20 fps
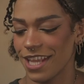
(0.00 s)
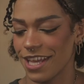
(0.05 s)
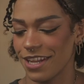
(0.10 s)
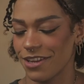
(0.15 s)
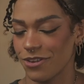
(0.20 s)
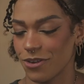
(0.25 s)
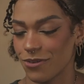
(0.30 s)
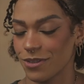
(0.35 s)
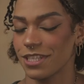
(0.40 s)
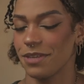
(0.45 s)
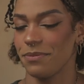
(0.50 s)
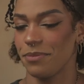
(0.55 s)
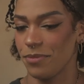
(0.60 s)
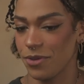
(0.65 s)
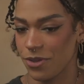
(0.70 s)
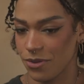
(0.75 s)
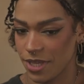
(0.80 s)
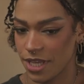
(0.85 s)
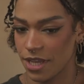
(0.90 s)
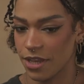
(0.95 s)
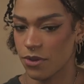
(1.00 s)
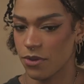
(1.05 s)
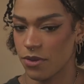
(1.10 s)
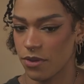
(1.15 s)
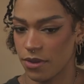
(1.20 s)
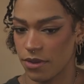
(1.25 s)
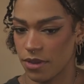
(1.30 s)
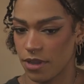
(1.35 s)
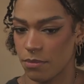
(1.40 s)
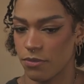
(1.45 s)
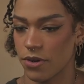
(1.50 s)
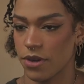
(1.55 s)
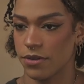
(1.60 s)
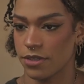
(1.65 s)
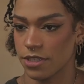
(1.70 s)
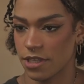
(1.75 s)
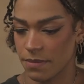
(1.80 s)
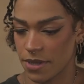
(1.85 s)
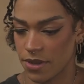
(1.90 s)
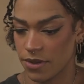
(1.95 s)
then on Sleeping Beauty, I got
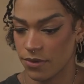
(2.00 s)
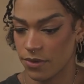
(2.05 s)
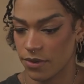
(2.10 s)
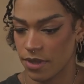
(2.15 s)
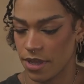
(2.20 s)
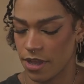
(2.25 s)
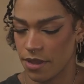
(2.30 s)
approached about